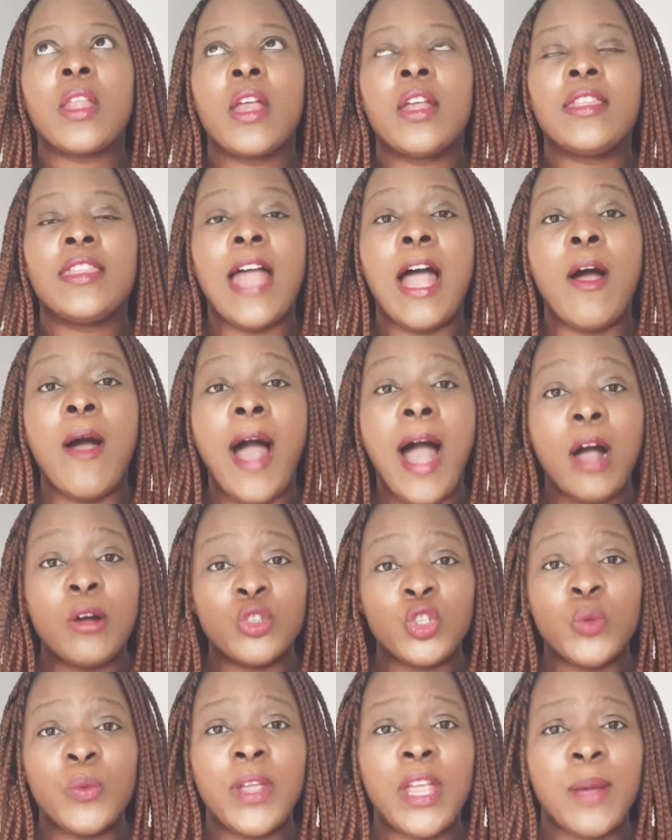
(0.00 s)
Now, how
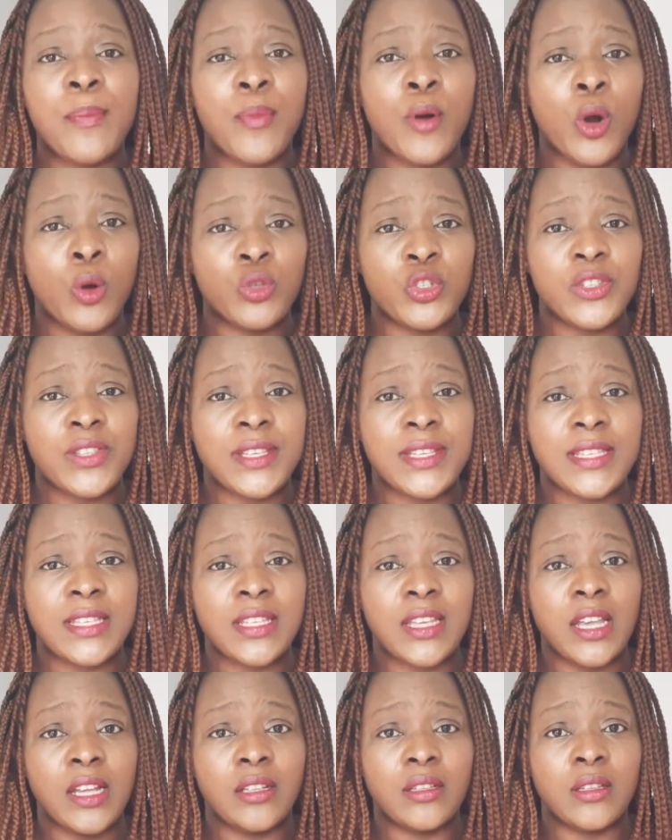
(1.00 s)
do we approach the
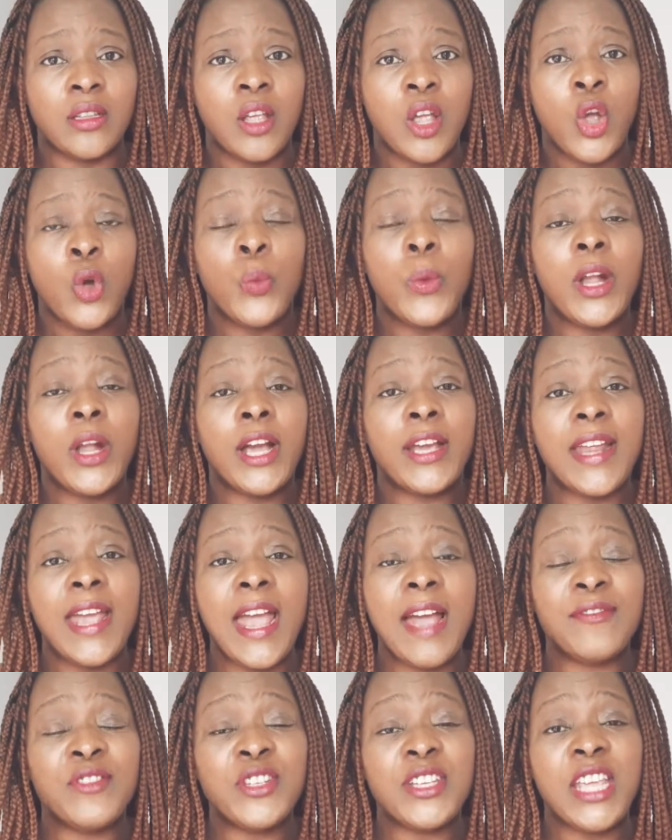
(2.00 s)
skin? We're going to
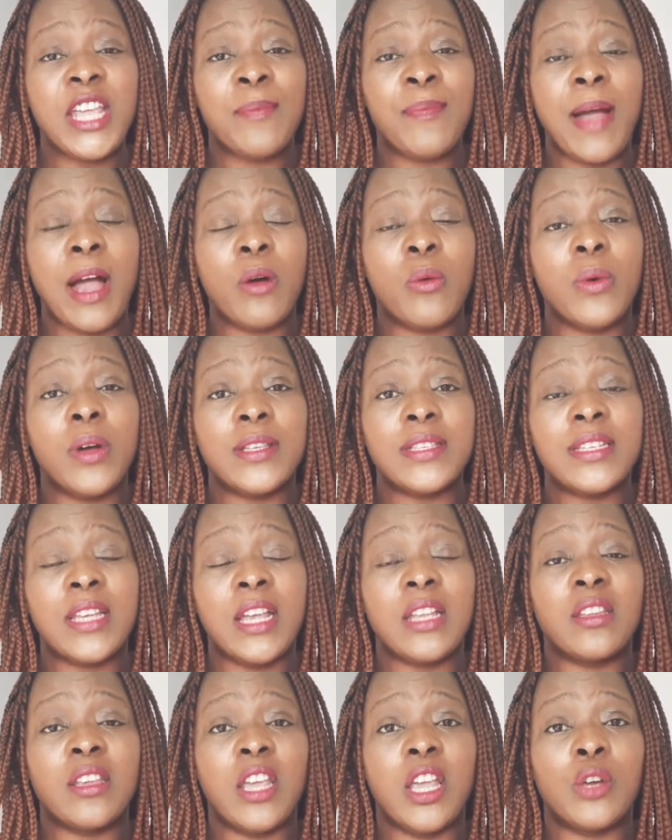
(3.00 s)
have to keep our
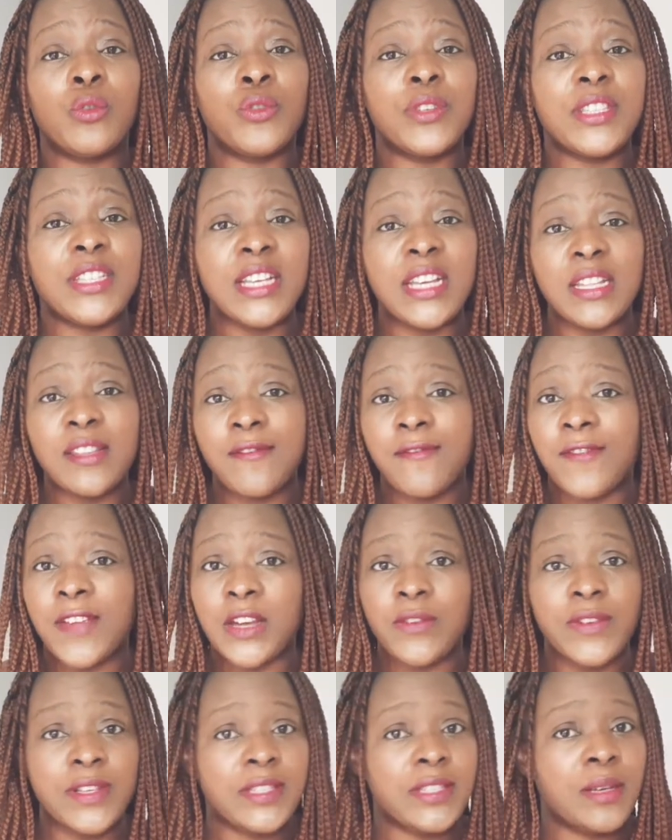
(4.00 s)
skincare routine
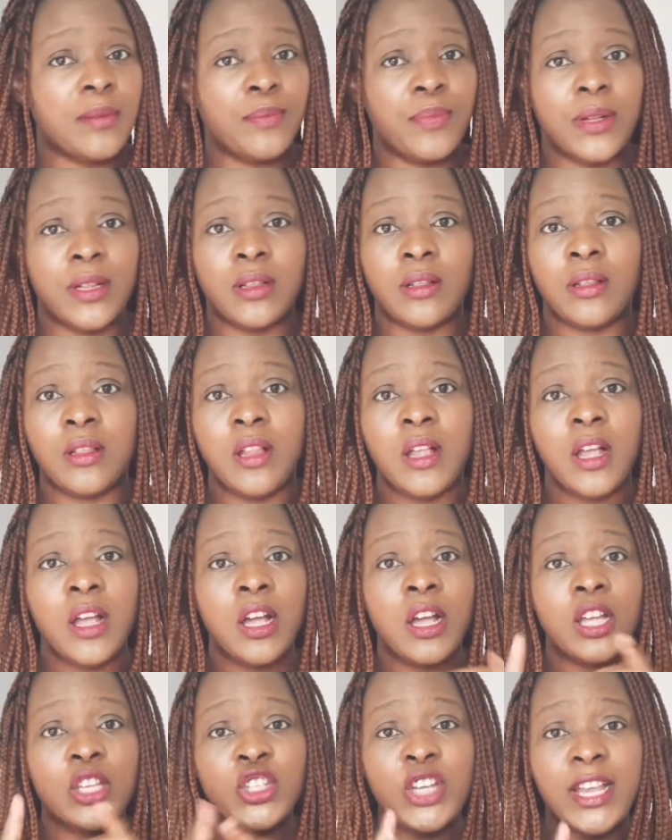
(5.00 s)
very simple.
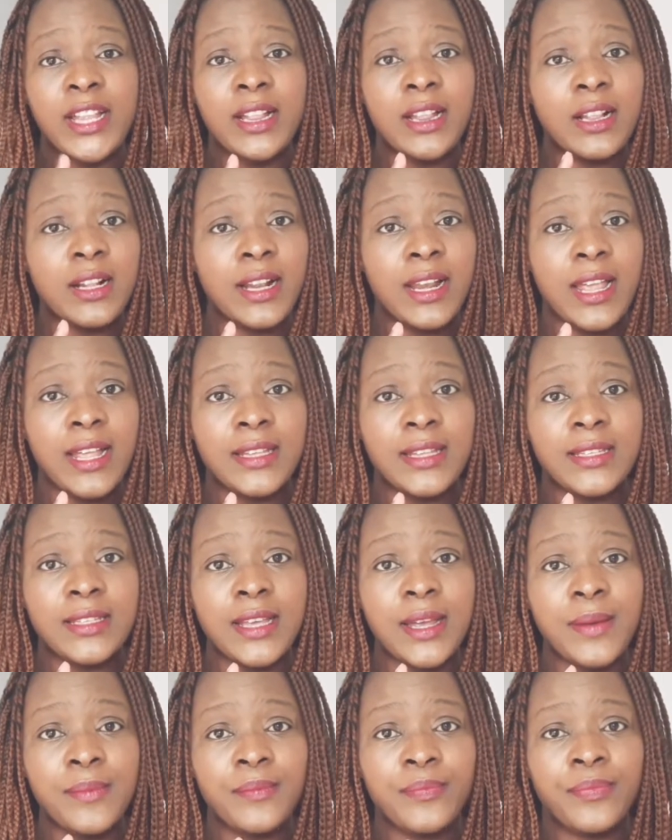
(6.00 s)
A gentle
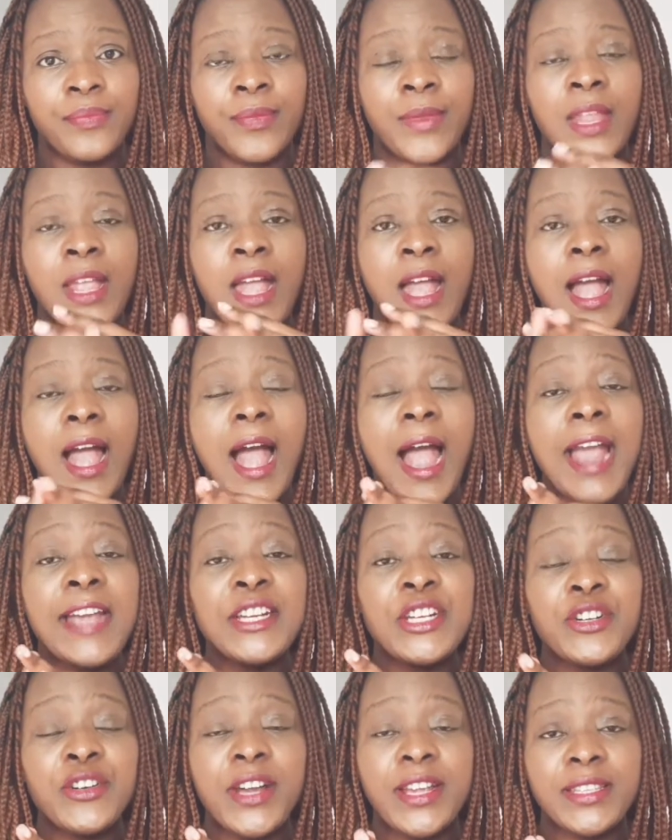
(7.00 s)
cleanser, a
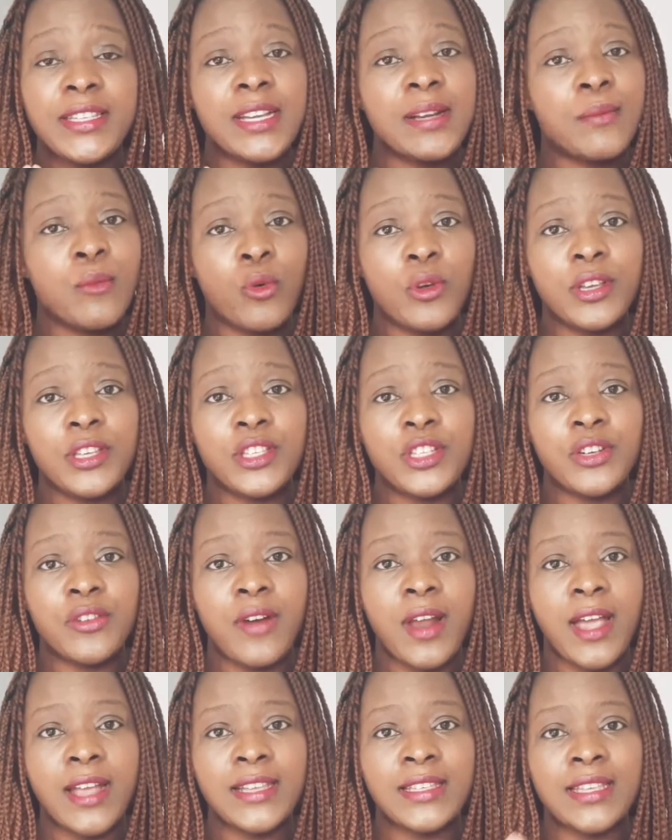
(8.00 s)
hydrating
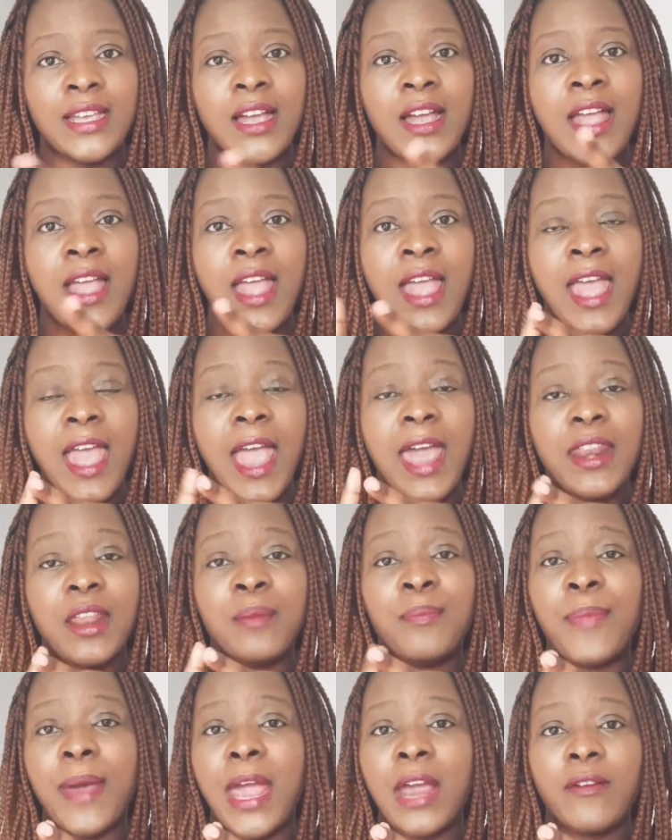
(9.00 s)
moisturizer, and a
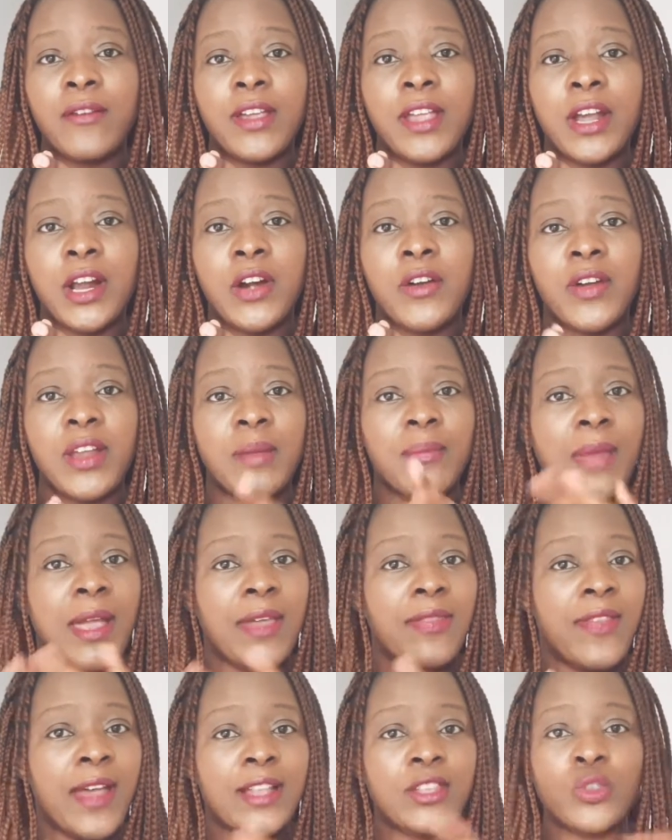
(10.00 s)
barrier cream. And
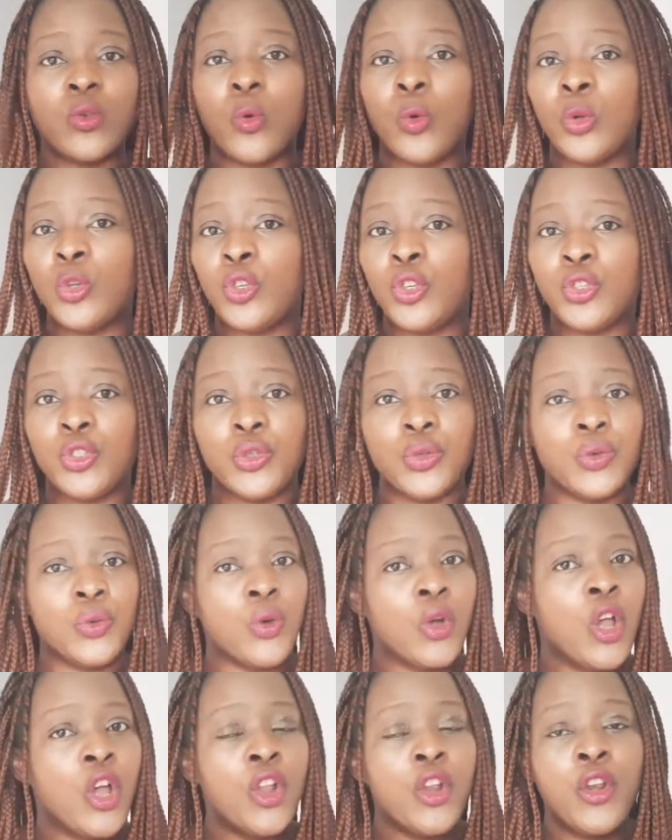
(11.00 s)
that's all you do.
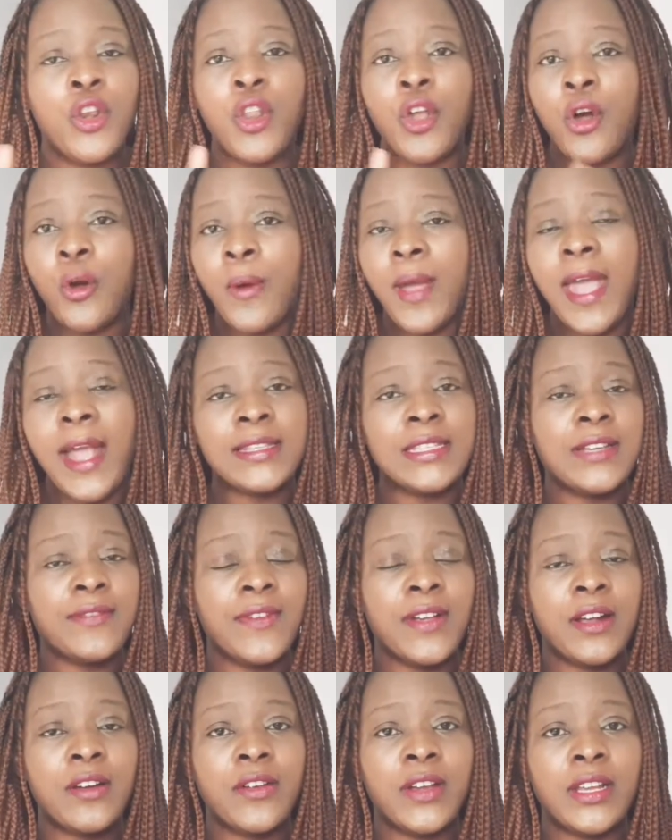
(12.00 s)
No active
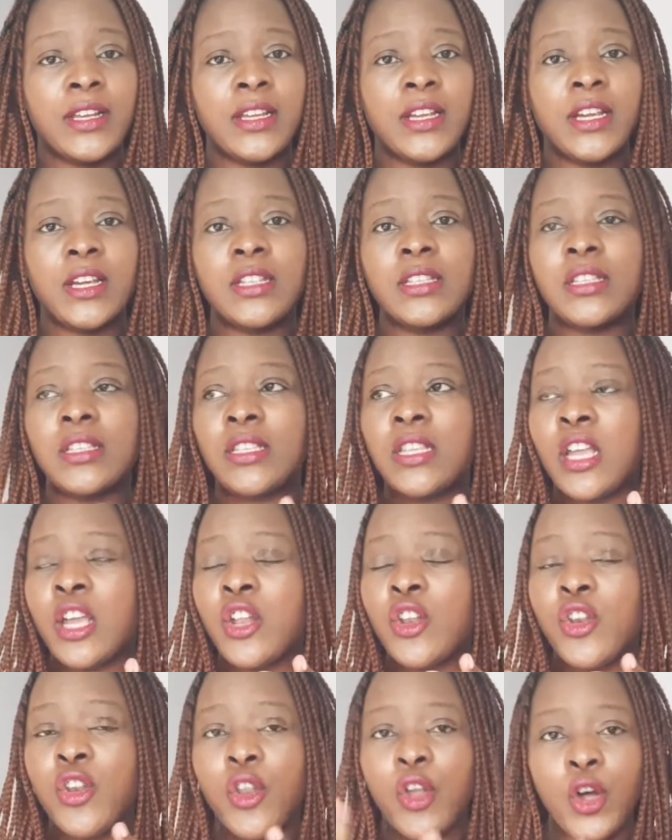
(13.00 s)
ingredients,
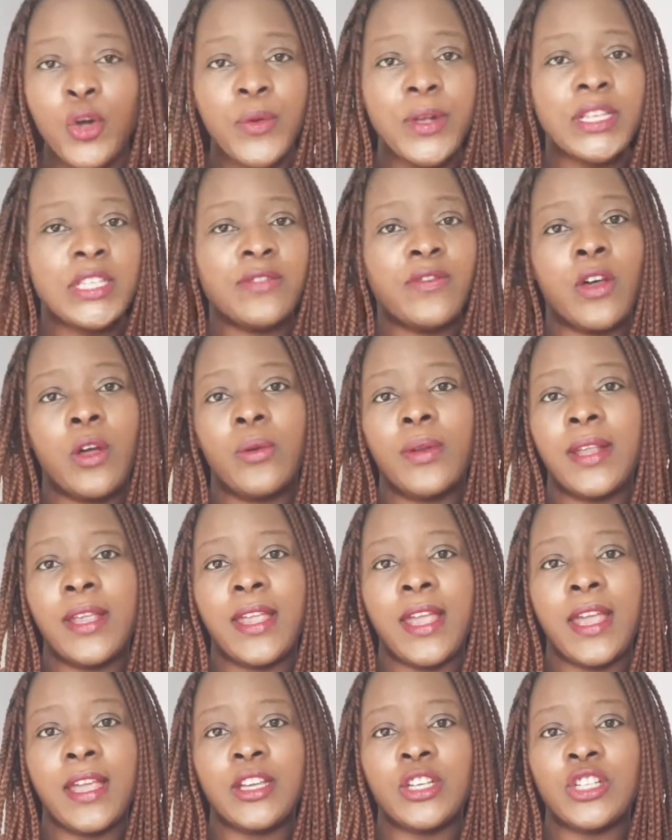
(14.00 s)
no
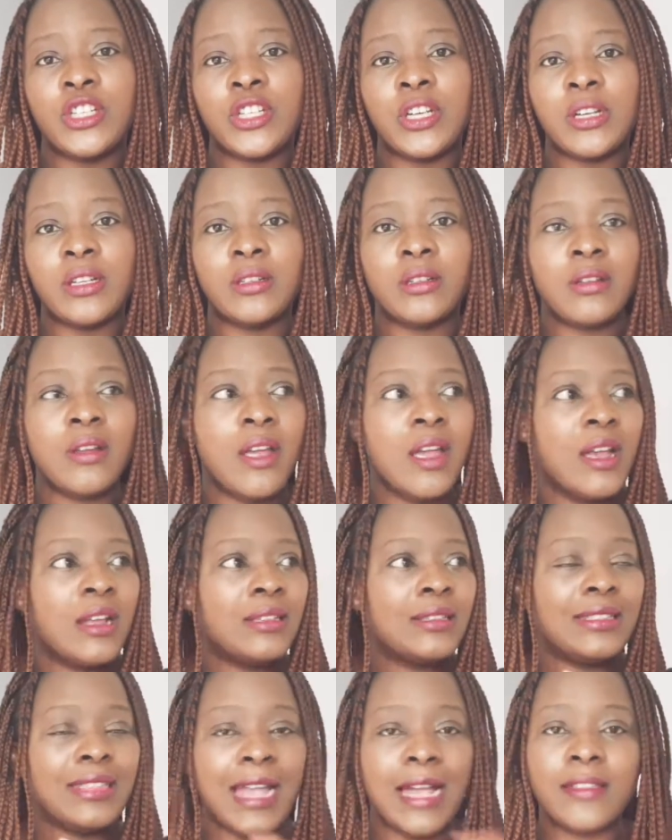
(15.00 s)
exfoliation,
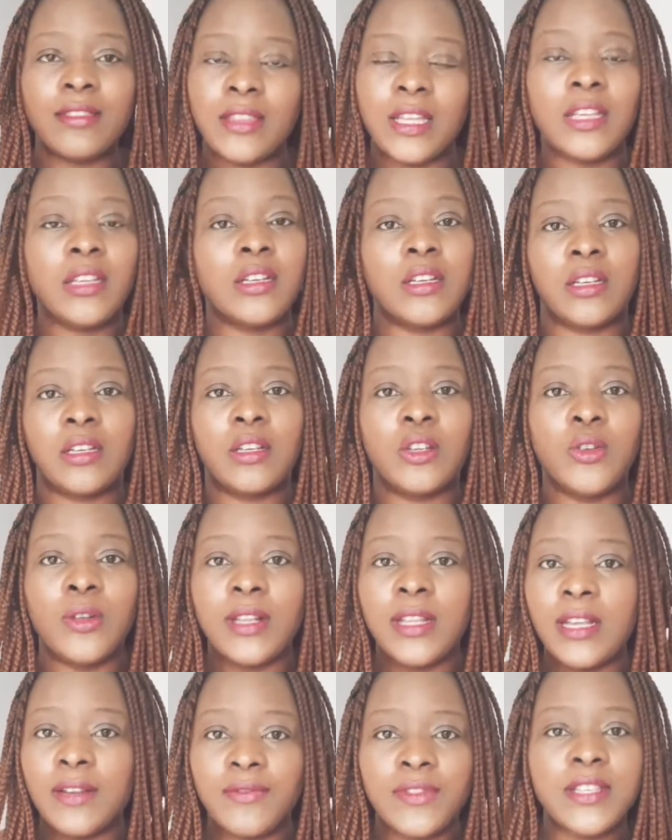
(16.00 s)
nothing. You
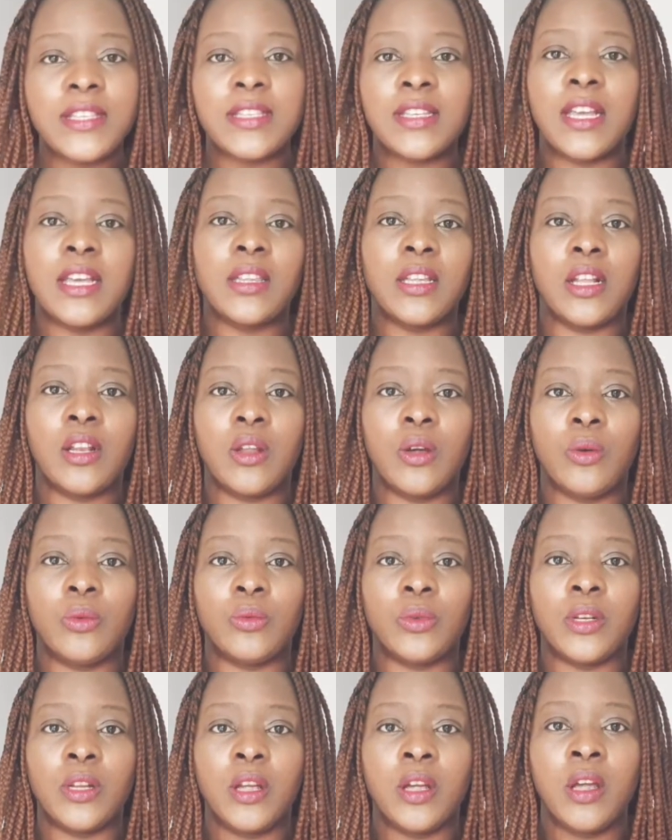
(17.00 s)
leave the skin alone.